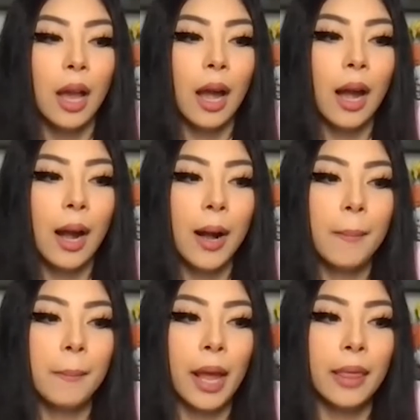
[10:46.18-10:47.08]

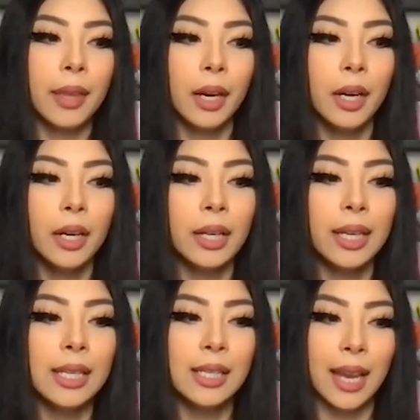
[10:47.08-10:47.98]
And there is